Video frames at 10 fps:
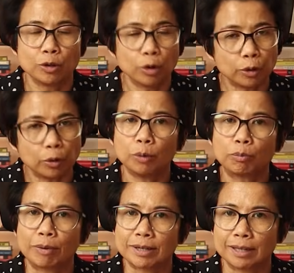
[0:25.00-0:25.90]
Not all
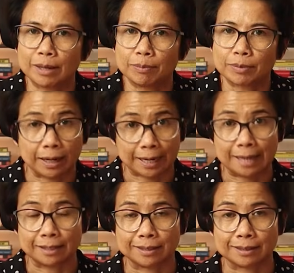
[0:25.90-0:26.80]
breast lumps are
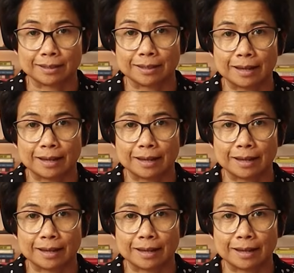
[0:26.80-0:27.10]
cancers.